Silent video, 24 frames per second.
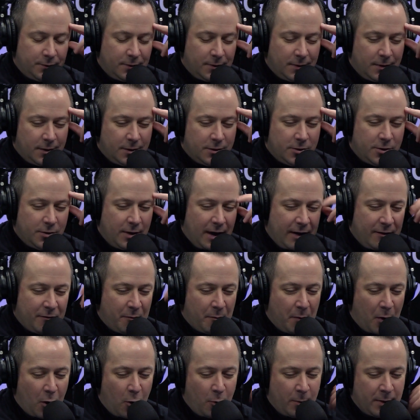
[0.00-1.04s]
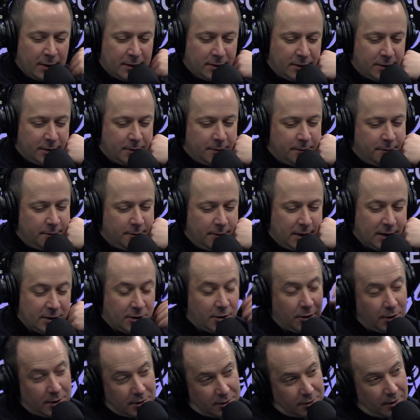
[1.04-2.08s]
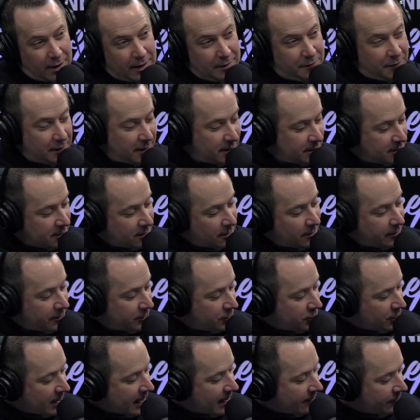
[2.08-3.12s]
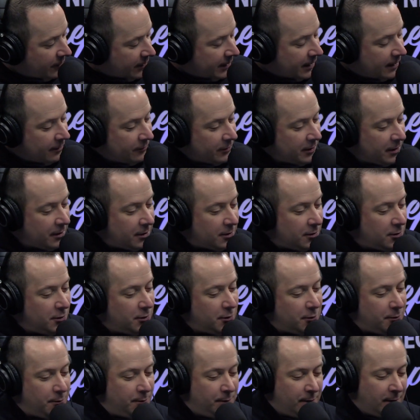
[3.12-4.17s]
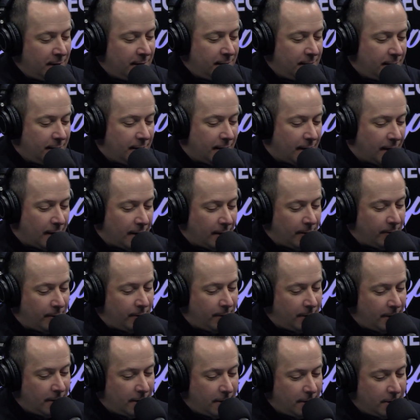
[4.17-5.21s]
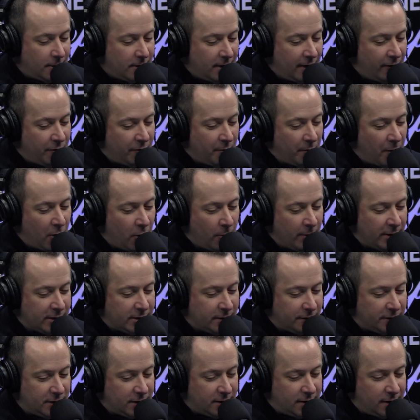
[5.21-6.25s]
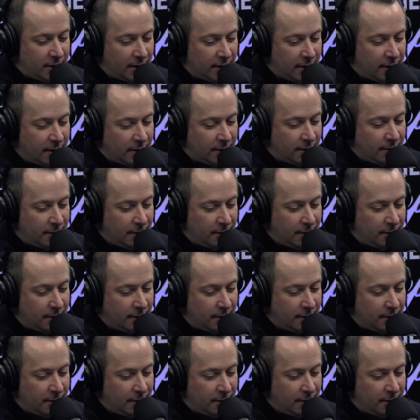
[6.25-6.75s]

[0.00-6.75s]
do you have moments, as good as life is and all the traveling and everything you do, you have moments of just thinking,